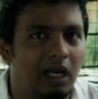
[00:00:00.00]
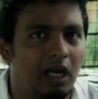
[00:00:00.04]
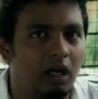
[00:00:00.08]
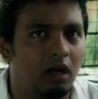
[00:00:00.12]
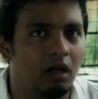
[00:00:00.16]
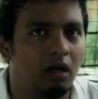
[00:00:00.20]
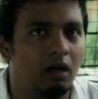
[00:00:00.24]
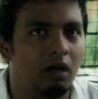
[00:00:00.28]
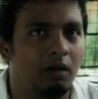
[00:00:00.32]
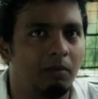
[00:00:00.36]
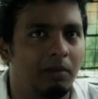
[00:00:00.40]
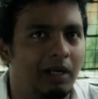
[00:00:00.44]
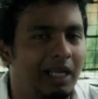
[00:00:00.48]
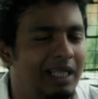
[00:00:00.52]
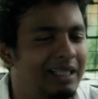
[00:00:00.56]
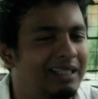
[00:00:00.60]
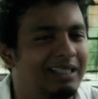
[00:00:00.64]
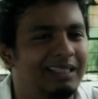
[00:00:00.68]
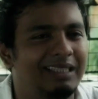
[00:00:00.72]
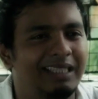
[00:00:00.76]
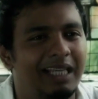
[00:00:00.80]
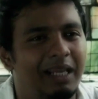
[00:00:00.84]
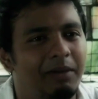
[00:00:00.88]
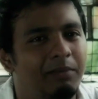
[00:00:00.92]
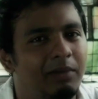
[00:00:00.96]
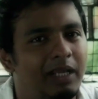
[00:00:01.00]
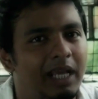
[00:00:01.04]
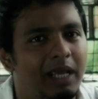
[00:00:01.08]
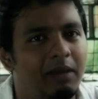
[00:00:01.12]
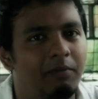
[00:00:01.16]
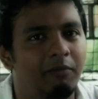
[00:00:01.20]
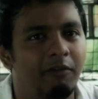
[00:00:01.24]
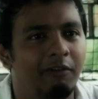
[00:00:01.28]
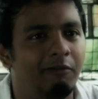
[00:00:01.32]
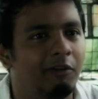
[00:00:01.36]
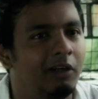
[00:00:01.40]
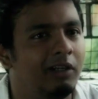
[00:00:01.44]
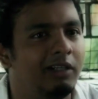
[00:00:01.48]
But at the same
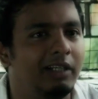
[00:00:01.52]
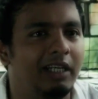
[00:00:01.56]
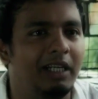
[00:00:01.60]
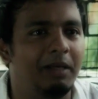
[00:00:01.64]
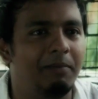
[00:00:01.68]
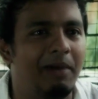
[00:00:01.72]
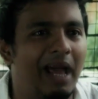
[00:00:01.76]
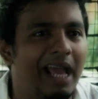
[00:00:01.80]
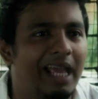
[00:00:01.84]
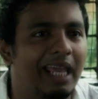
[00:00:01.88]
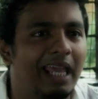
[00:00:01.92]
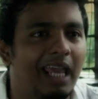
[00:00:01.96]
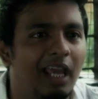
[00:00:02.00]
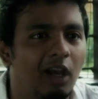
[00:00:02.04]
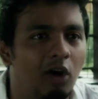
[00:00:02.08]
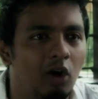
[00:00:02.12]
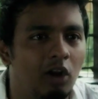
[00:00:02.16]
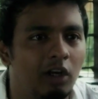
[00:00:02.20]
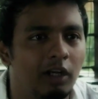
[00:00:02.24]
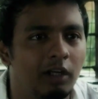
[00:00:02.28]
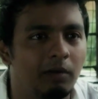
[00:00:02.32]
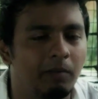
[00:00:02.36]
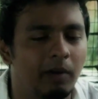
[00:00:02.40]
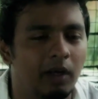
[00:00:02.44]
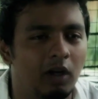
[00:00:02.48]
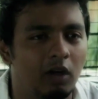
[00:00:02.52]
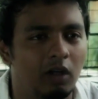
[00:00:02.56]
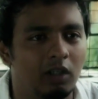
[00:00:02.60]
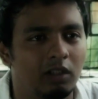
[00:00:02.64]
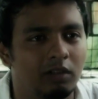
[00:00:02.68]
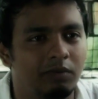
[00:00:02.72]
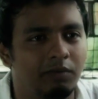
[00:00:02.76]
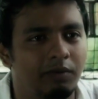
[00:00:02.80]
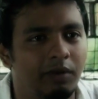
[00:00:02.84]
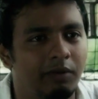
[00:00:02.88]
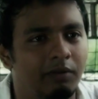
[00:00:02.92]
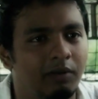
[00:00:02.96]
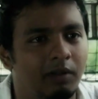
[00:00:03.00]
time, we weren't really banking on it
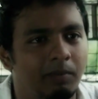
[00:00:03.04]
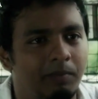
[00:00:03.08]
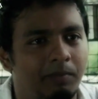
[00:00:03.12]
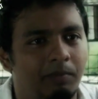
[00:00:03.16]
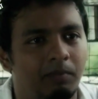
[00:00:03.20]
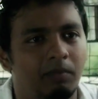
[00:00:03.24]
because we were